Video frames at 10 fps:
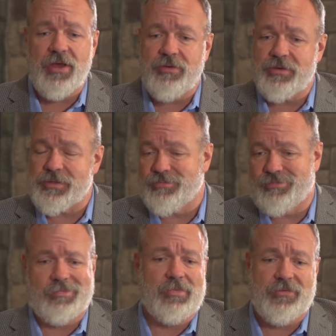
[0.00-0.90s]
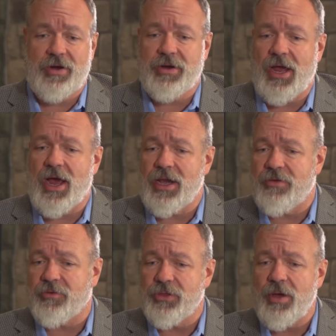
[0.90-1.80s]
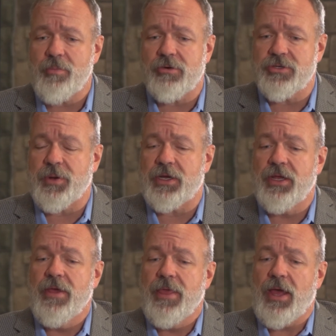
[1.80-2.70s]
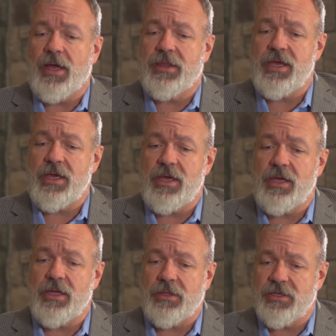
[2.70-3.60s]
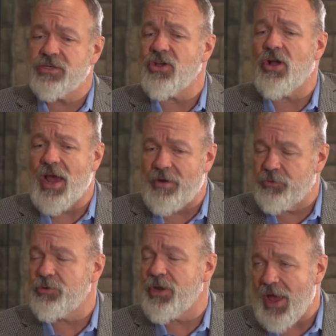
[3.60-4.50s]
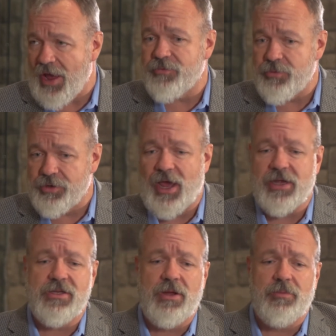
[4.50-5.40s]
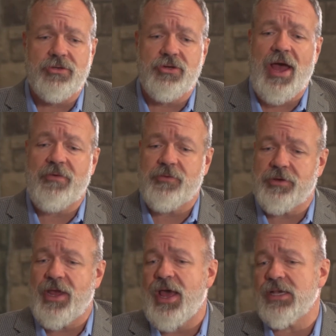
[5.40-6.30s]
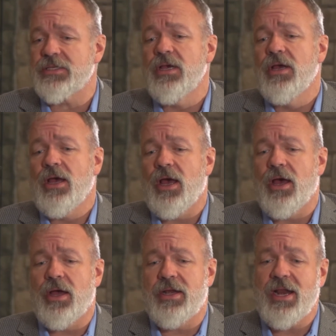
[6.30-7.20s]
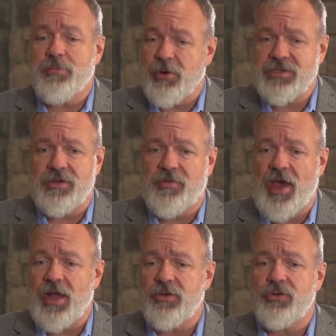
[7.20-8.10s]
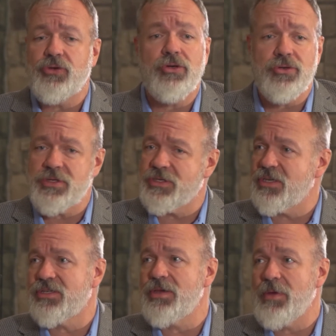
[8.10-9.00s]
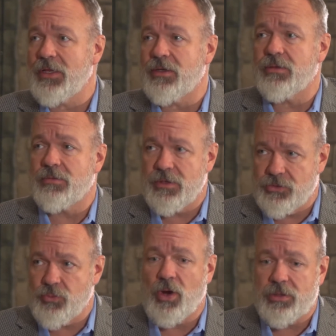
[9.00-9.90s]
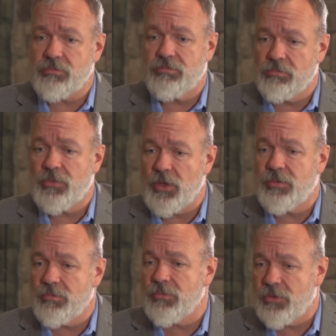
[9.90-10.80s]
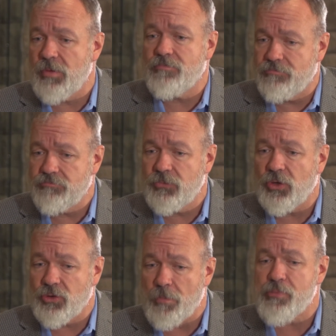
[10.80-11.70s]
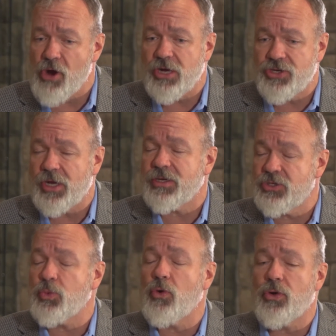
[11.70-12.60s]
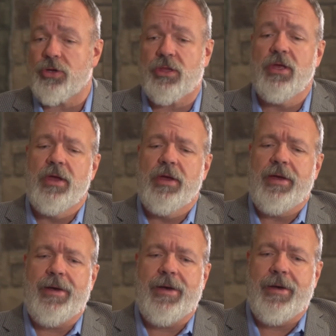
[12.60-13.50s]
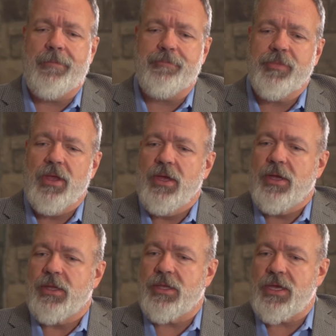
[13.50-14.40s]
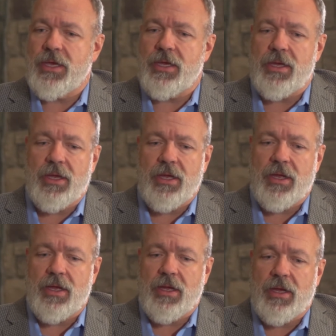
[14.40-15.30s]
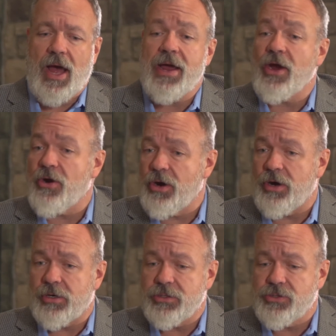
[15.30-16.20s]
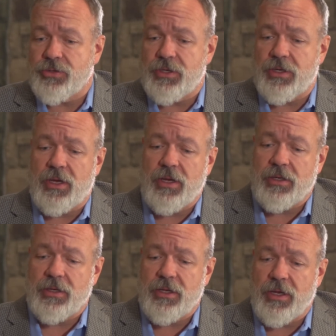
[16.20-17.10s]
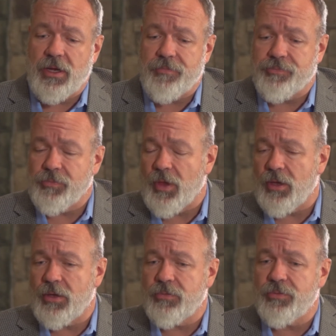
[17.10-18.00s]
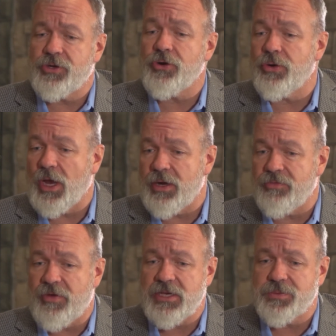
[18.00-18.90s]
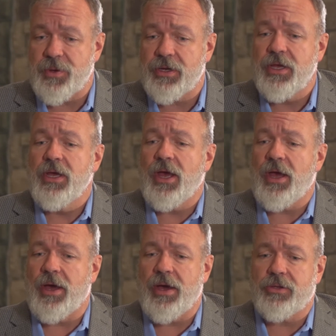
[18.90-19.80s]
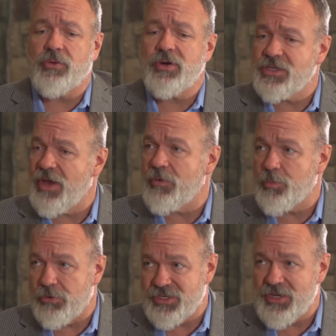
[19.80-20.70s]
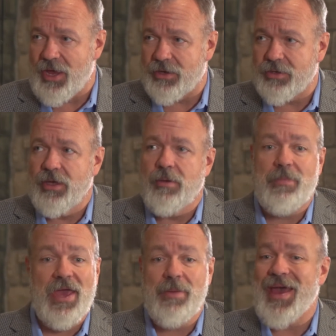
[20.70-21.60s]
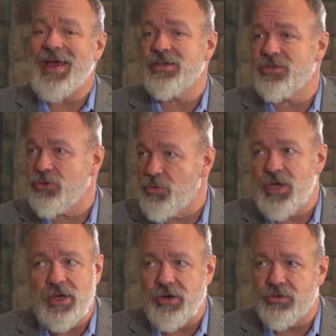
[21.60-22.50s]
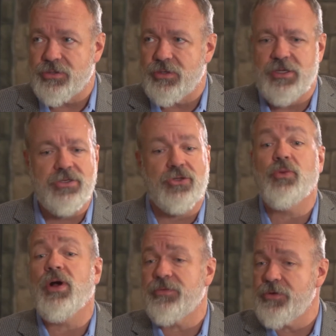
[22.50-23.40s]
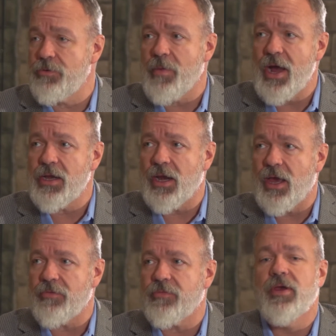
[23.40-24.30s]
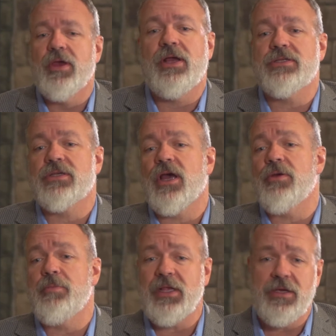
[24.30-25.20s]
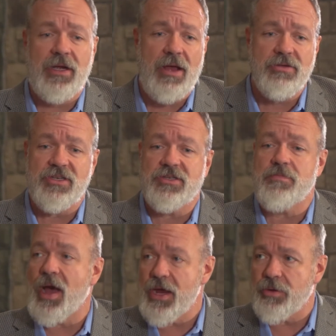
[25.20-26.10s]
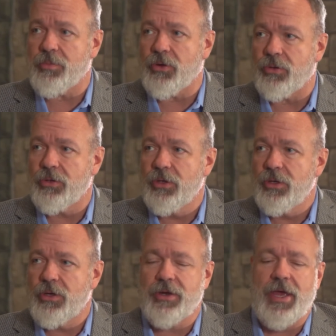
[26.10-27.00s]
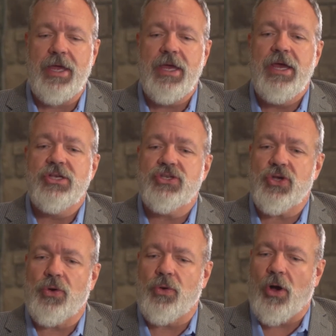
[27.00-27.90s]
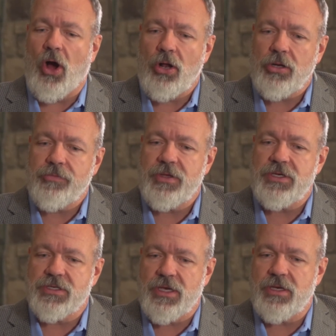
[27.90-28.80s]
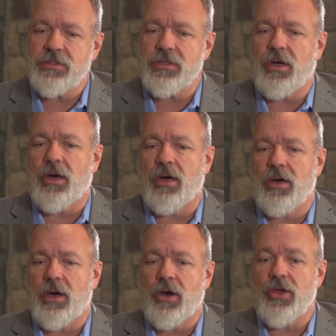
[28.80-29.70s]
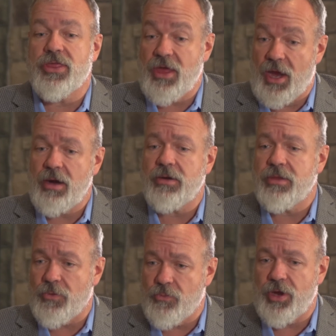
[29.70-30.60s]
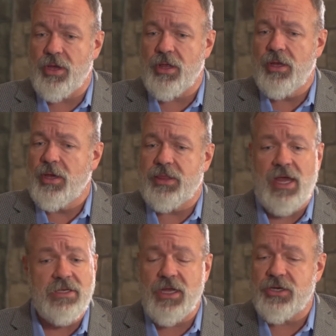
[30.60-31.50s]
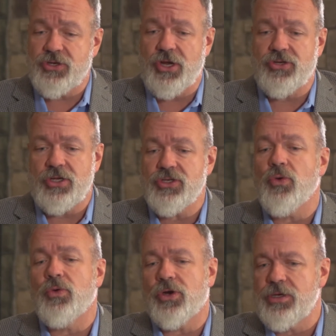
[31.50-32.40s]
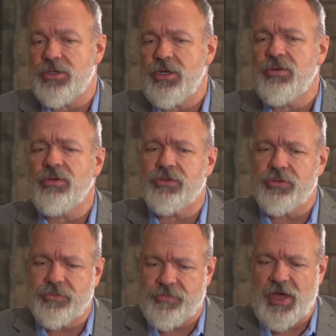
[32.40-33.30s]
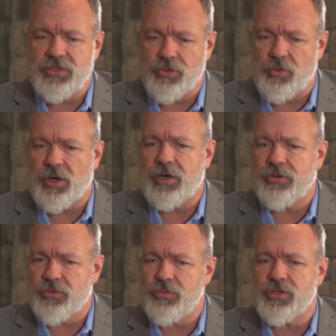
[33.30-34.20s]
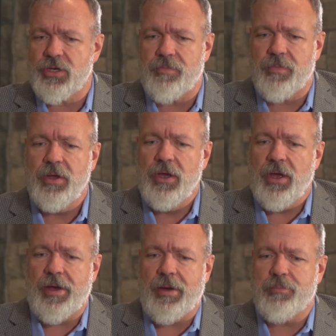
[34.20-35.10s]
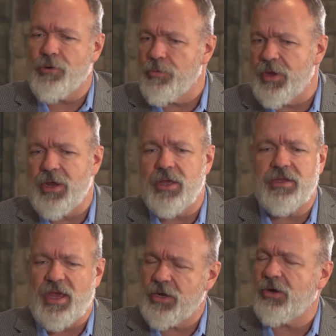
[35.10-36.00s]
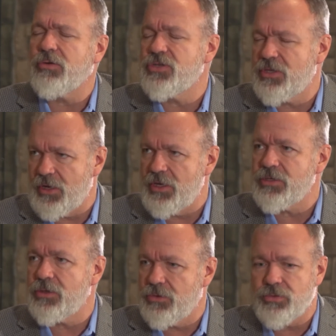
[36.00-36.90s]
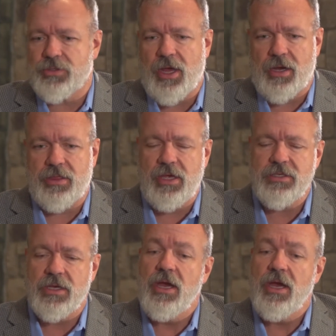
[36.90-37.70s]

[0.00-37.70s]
give you some very high level numbers, but this is all after tax numbers. So after tax, net present value 260 million is what the project is worth. The IRR, so the return on investment, 27%. Payback is 3 years. It's a 12-year mine life. It's got 1 million ounces mineable. Okay, so all of these things are there. They're real. That's not changing. So we're continuing to advance Eau Claire through some permitting, technical studies, and those kind of things,